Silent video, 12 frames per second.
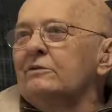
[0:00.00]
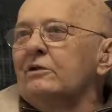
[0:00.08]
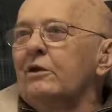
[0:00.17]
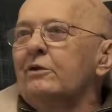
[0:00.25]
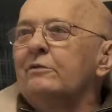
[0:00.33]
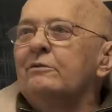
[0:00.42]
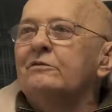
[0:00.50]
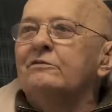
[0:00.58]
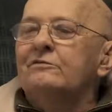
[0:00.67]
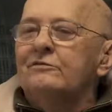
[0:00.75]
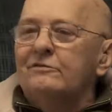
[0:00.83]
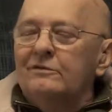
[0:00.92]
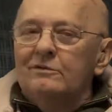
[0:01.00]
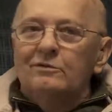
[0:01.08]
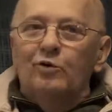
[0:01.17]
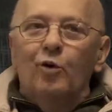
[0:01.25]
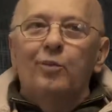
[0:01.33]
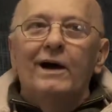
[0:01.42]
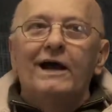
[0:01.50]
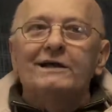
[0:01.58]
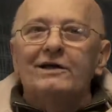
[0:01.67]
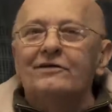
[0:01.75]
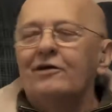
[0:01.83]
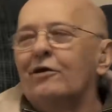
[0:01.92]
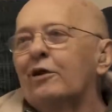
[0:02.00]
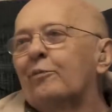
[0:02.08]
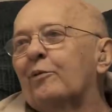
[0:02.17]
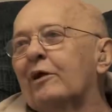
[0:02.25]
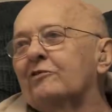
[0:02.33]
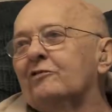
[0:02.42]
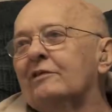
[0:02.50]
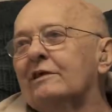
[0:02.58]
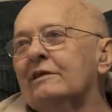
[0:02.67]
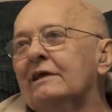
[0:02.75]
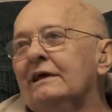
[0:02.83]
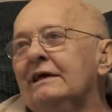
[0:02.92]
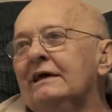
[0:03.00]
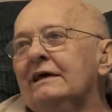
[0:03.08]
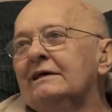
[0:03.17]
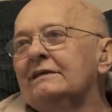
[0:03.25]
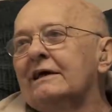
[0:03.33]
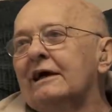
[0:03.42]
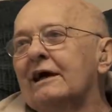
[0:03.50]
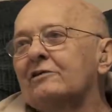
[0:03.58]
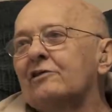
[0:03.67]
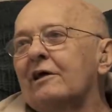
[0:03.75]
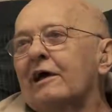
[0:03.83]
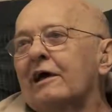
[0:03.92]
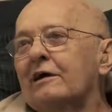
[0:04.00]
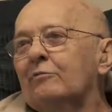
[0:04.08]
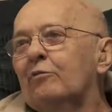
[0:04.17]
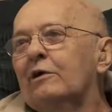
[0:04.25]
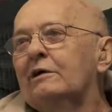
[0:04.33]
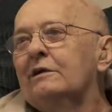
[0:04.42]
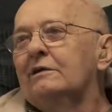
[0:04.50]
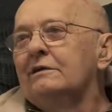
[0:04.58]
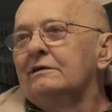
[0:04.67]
To go back and tell the president they actually had one.